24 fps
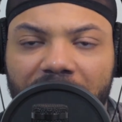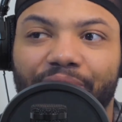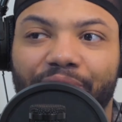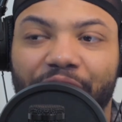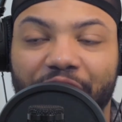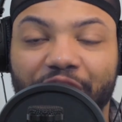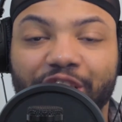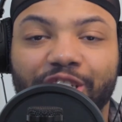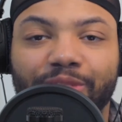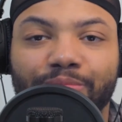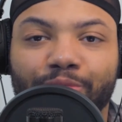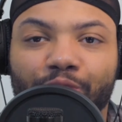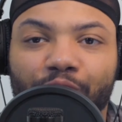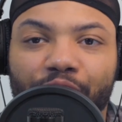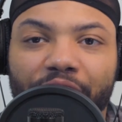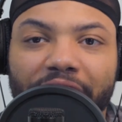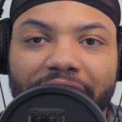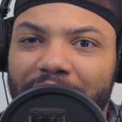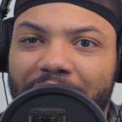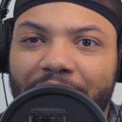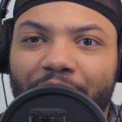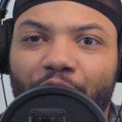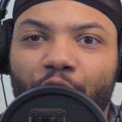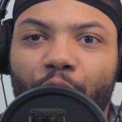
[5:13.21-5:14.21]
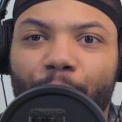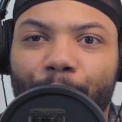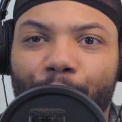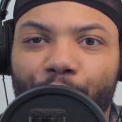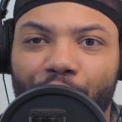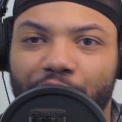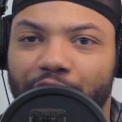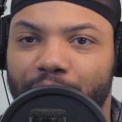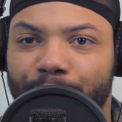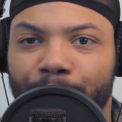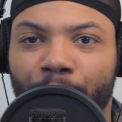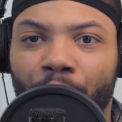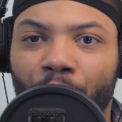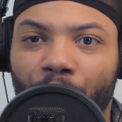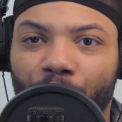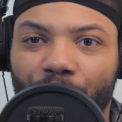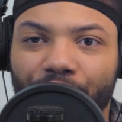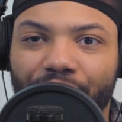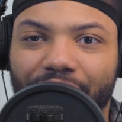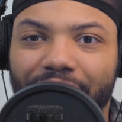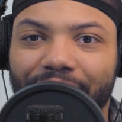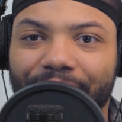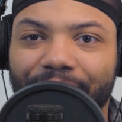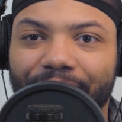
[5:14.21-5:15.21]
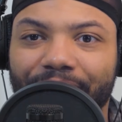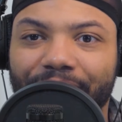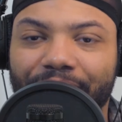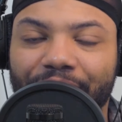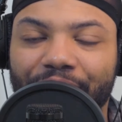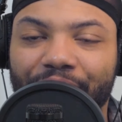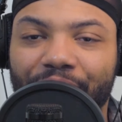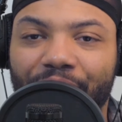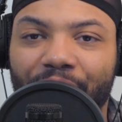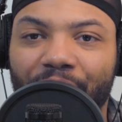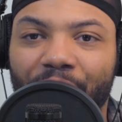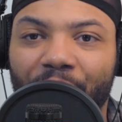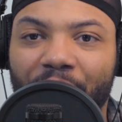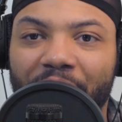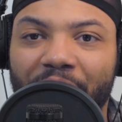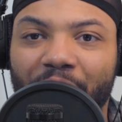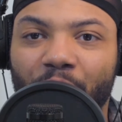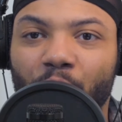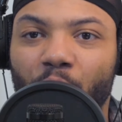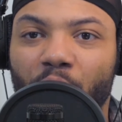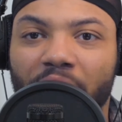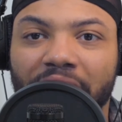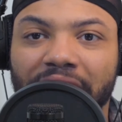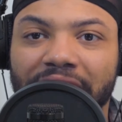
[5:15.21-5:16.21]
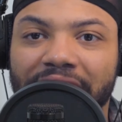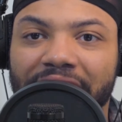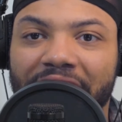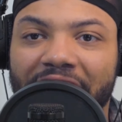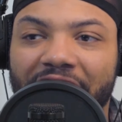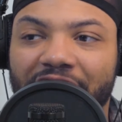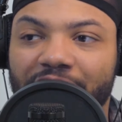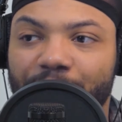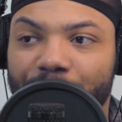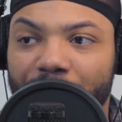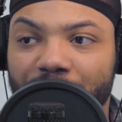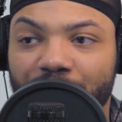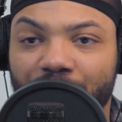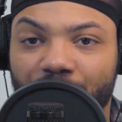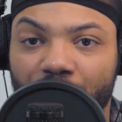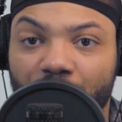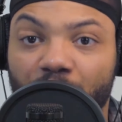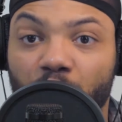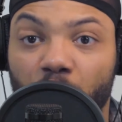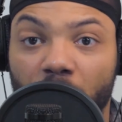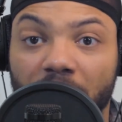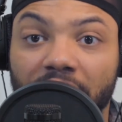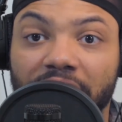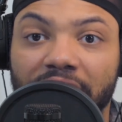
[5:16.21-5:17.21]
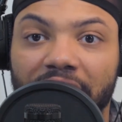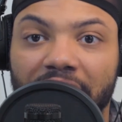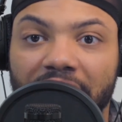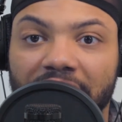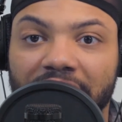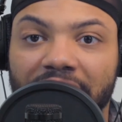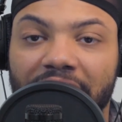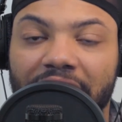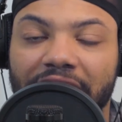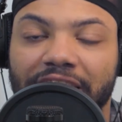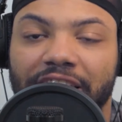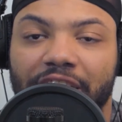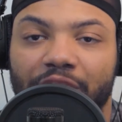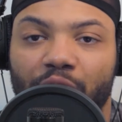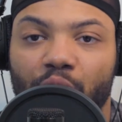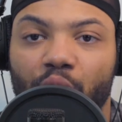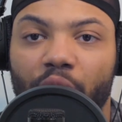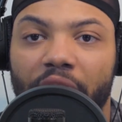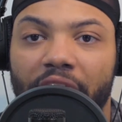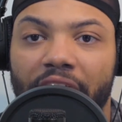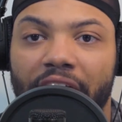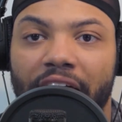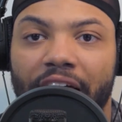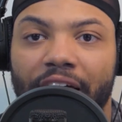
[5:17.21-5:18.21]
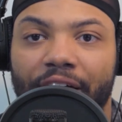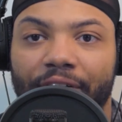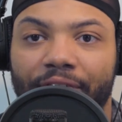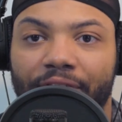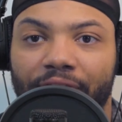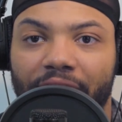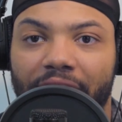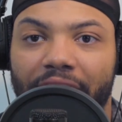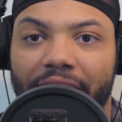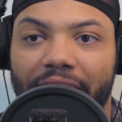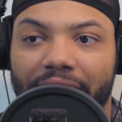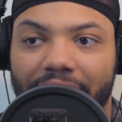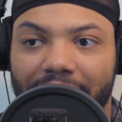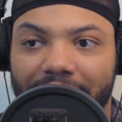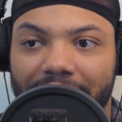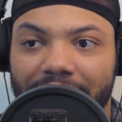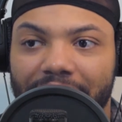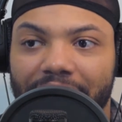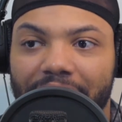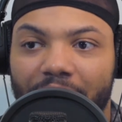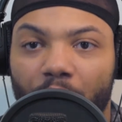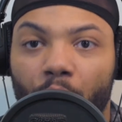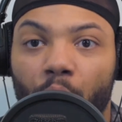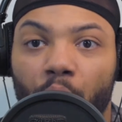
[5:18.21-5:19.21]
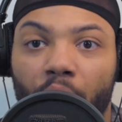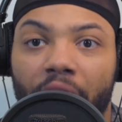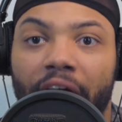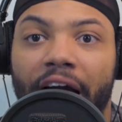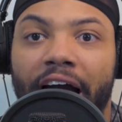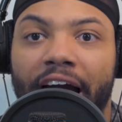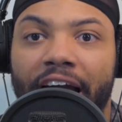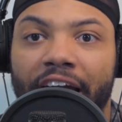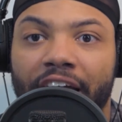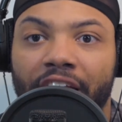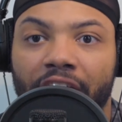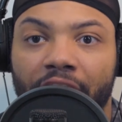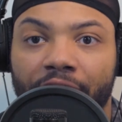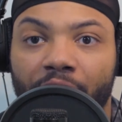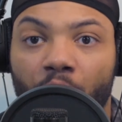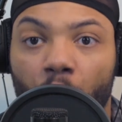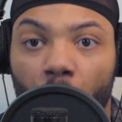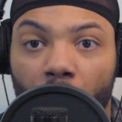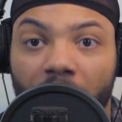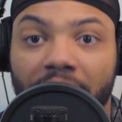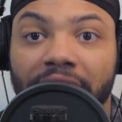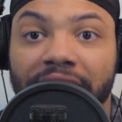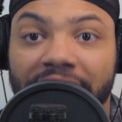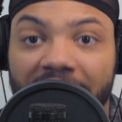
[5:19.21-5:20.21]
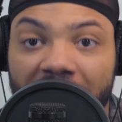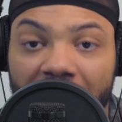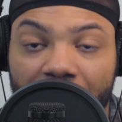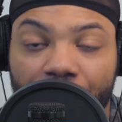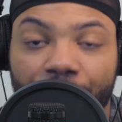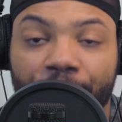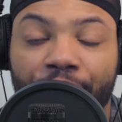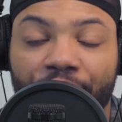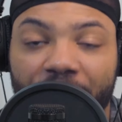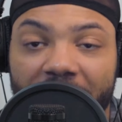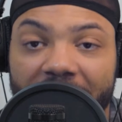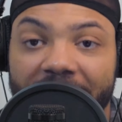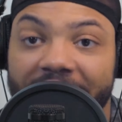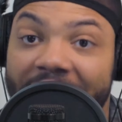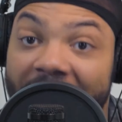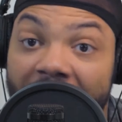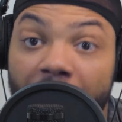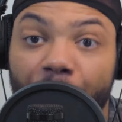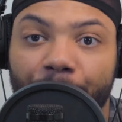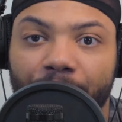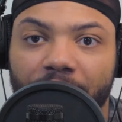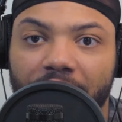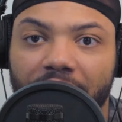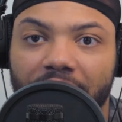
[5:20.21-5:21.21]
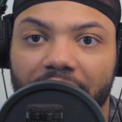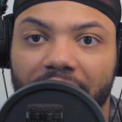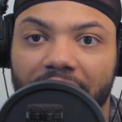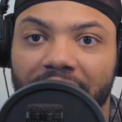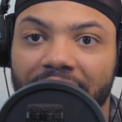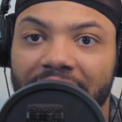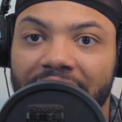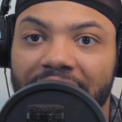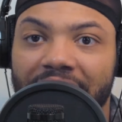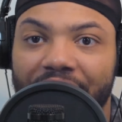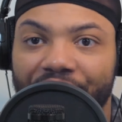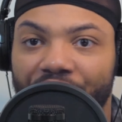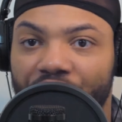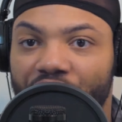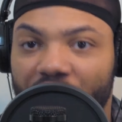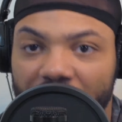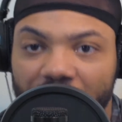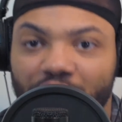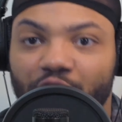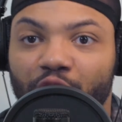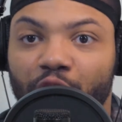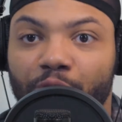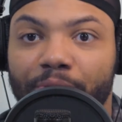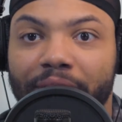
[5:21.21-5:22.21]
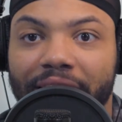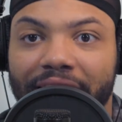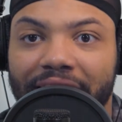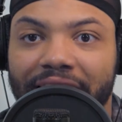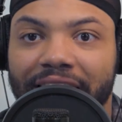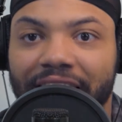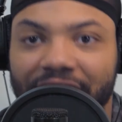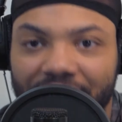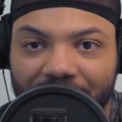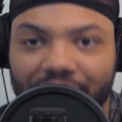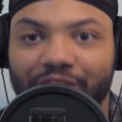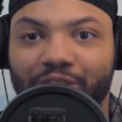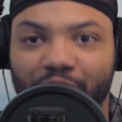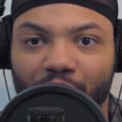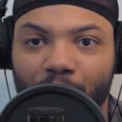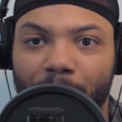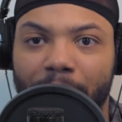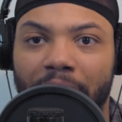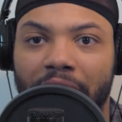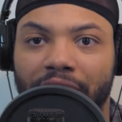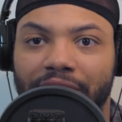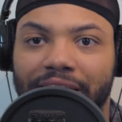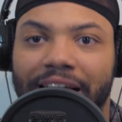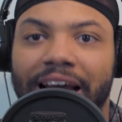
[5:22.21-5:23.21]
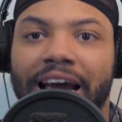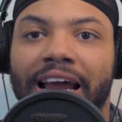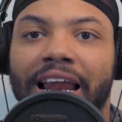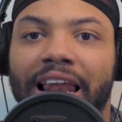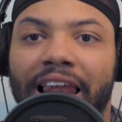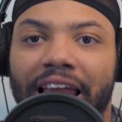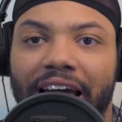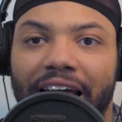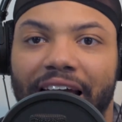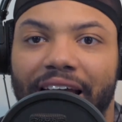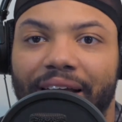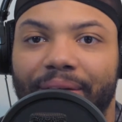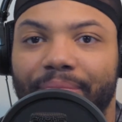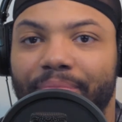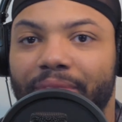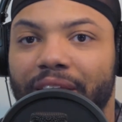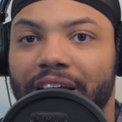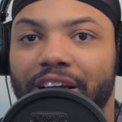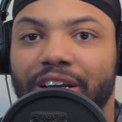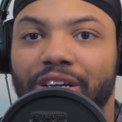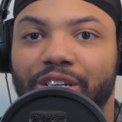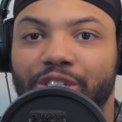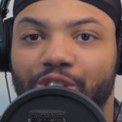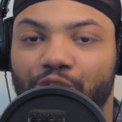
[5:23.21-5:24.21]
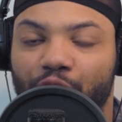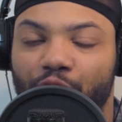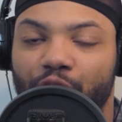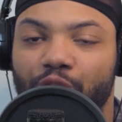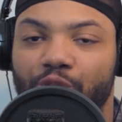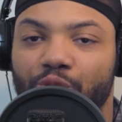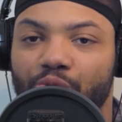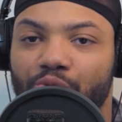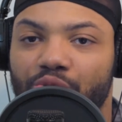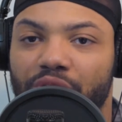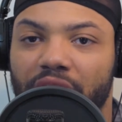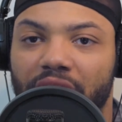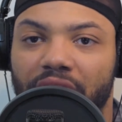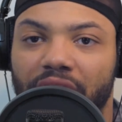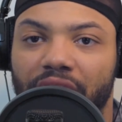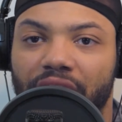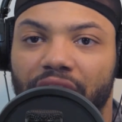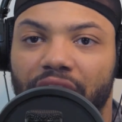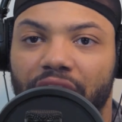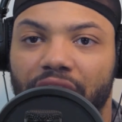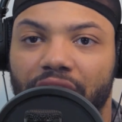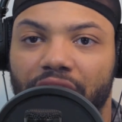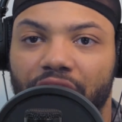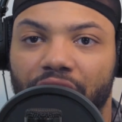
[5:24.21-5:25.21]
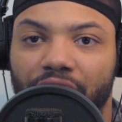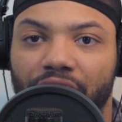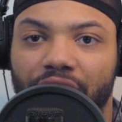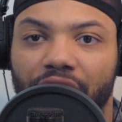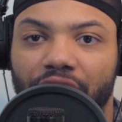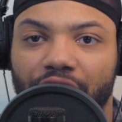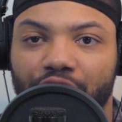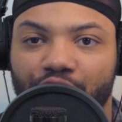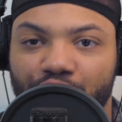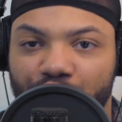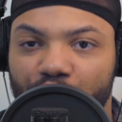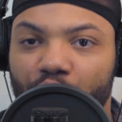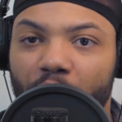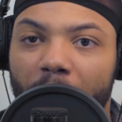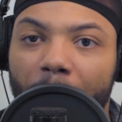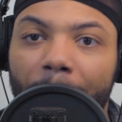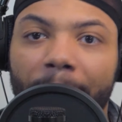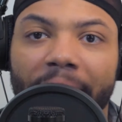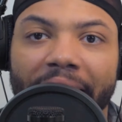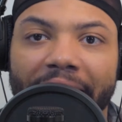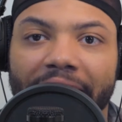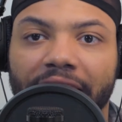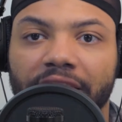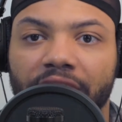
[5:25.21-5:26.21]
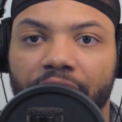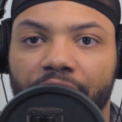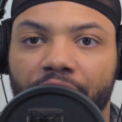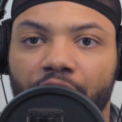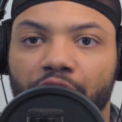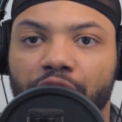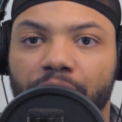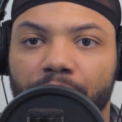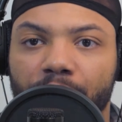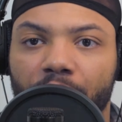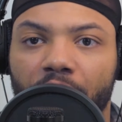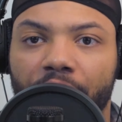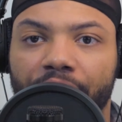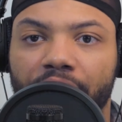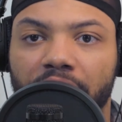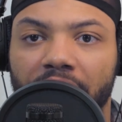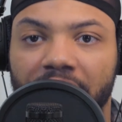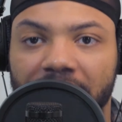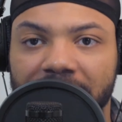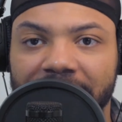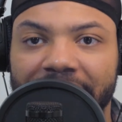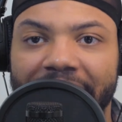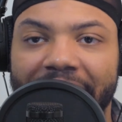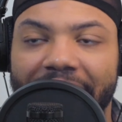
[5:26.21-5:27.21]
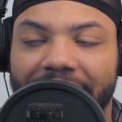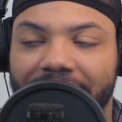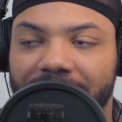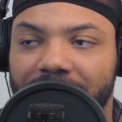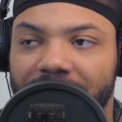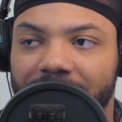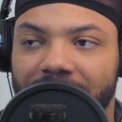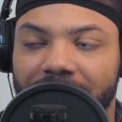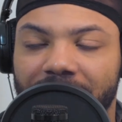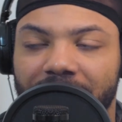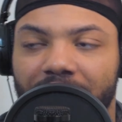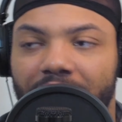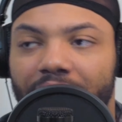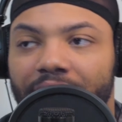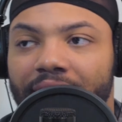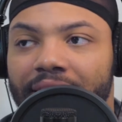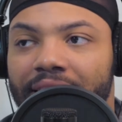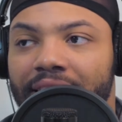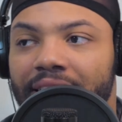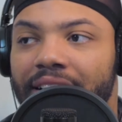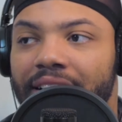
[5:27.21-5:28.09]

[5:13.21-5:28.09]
This movie incorporates both, in one take, especially those one take shots. Like you have like a wide of a one take fight happening, and then they zoom in and then zoom out to kind of like show you the true impact of the attacks and stuff.